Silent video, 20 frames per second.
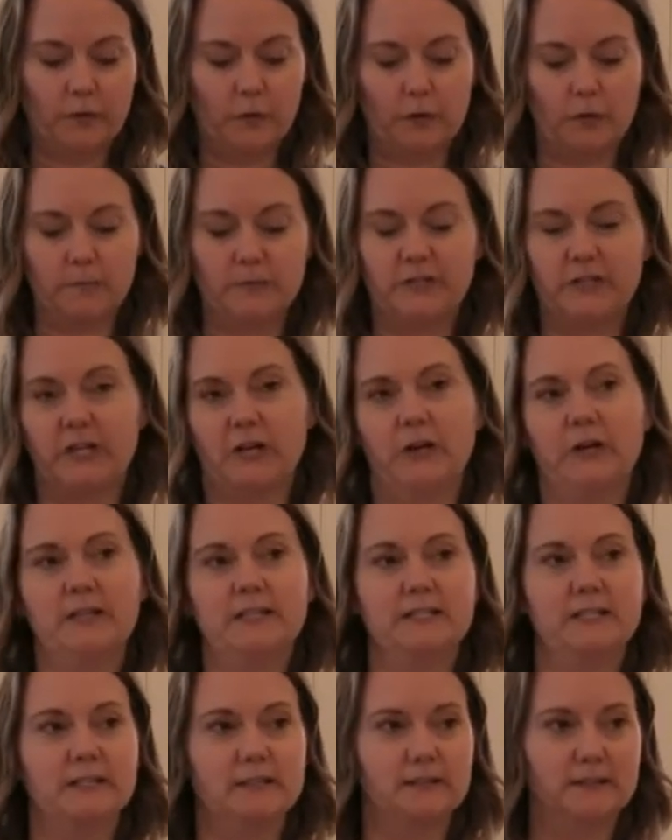Fordham Chair
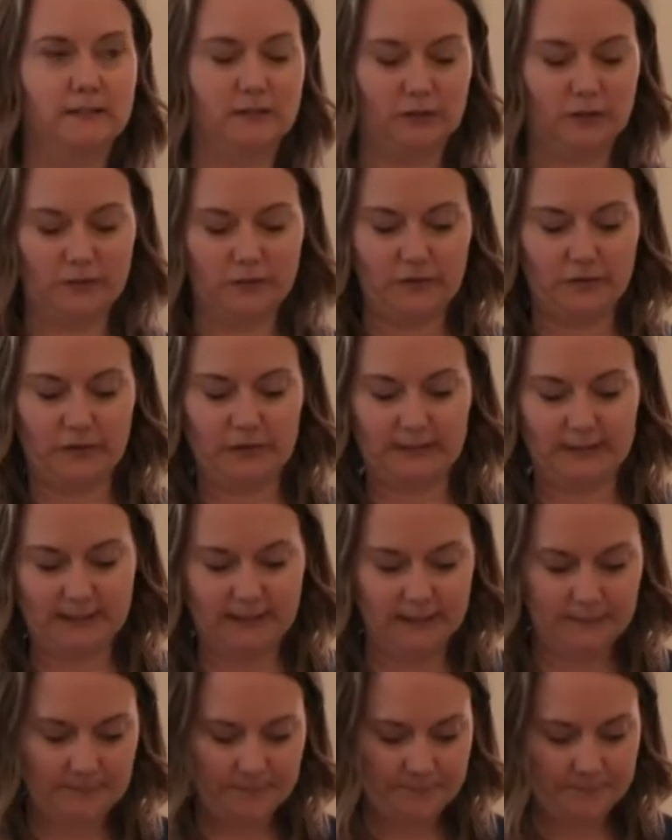at Denison
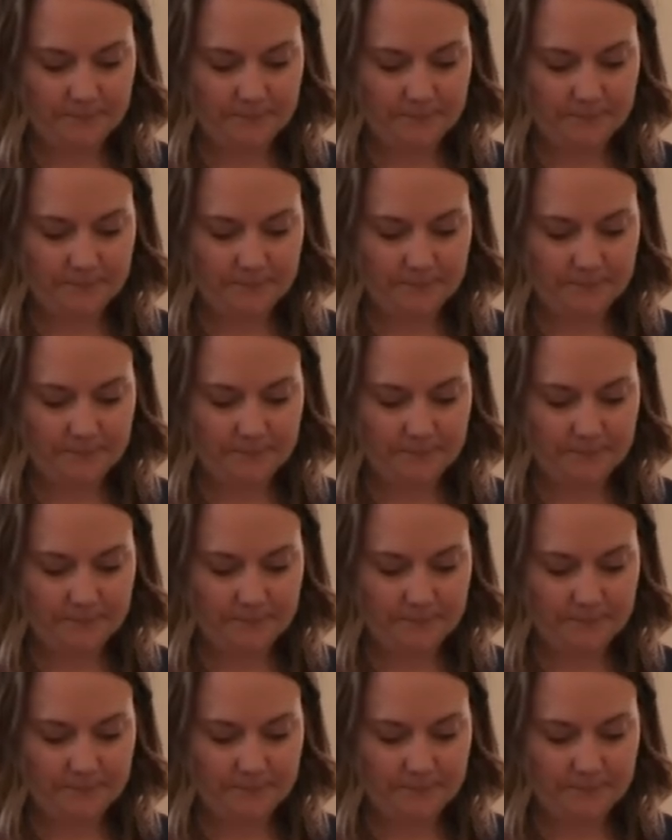University.